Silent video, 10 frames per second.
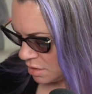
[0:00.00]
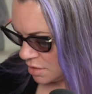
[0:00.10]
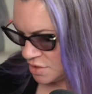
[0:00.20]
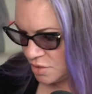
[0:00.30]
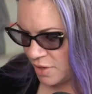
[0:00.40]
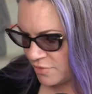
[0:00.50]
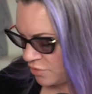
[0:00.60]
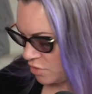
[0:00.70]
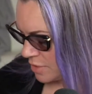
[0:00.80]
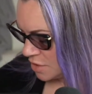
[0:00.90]
So we have a
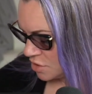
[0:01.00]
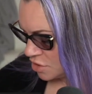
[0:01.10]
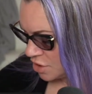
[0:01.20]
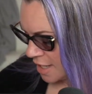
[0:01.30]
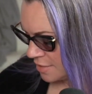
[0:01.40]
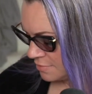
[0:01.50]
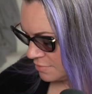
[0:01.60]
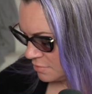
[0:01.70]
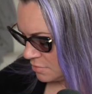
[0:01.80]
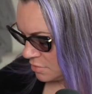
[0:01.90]
few minutes to chat.
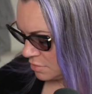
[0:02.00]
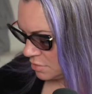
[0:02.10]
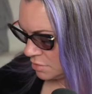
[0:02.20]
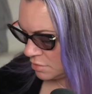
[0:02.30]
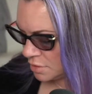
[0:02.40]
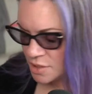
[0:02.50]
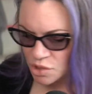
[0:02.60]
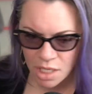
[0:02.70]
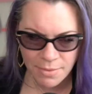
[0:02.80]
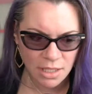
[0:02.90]
Let's
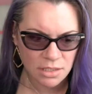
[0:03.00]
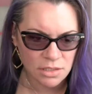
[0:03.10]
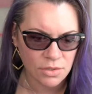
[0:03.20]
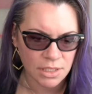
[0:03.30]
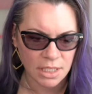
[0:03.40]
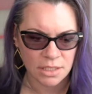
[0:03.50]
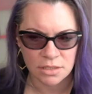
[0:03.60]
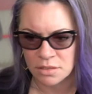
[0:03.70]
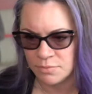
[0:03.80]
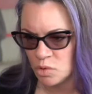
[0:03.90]
chat about this closing and answer
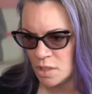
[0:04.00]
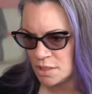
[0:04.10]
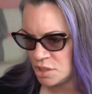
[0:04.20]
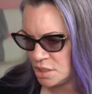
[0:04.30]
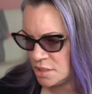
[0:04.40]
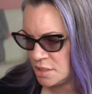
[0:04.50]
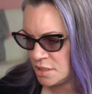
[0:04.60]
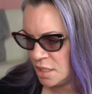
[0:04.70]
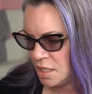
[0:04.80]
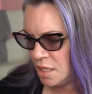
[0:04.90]
some questions
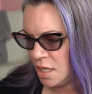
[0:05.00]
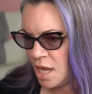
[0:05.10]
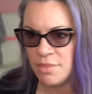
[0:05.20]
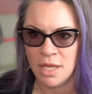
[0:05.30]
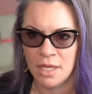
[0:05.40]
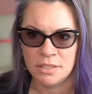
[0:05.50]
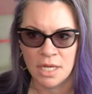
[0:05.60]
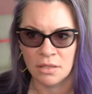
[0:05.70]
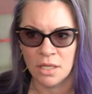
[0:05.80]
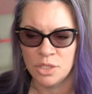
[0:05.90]
and then take
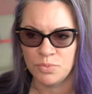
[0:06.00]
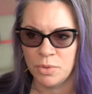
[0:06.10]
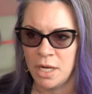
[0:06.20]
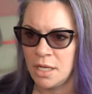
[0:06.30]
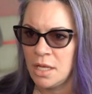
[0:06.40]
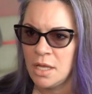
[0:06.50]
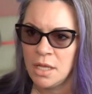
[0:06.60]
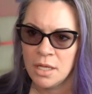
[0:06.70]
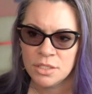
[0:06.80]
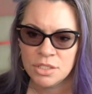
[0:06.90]
a lunch break.
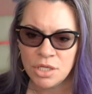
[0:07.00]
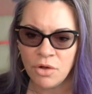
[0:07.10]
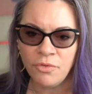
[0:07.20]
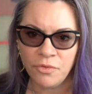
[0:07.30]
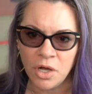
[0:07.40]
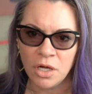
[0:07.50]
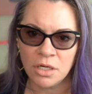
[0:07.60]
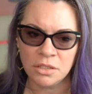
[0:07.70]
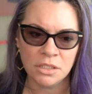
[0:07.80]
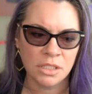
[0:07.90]
So
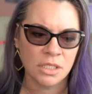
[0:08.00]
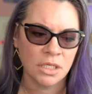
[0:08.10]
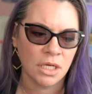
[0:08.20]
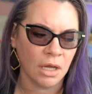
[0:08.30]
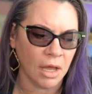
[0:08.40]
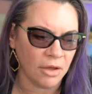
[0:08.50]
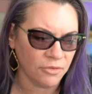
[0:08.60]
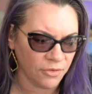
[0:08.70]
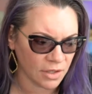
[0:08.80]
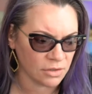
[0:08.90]
far, I
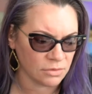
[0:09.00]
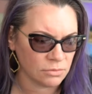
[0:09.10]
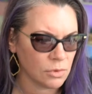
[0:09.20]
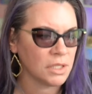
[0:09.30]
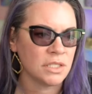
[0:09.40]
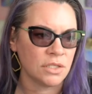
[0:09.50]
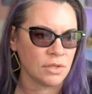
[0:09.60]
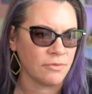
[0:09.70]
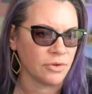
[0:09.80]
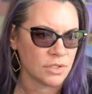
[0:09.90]
feel well, let's do
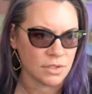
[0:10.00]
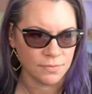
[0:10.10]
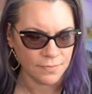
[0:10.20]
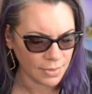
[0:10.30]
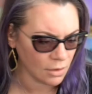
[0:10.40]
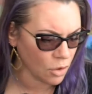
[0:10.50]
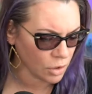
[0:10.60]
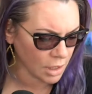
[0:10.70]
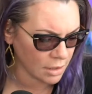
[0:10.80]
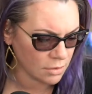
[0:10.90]
that first. Hold
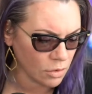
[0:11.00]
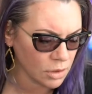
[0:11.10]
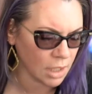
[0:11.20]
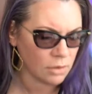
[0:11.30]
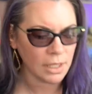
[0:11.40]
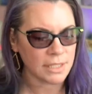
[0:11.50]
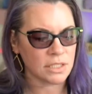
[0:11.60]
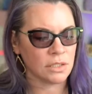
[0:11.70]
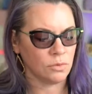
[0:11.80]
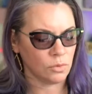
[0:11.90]
on, hold on. Let's
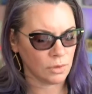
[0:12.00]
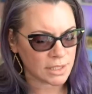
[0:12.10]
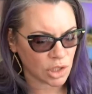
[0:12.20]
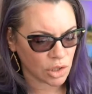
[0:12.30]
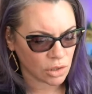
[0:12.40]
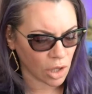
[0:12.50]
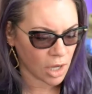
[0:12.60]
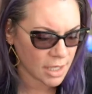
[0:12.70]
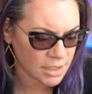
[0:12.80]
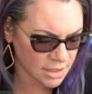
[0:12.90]
let's
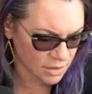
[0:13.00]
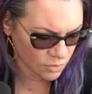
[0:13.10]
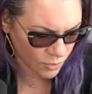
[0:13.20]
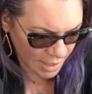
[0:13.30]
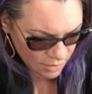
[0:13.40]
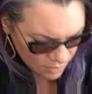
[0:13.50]
gloss. Wait.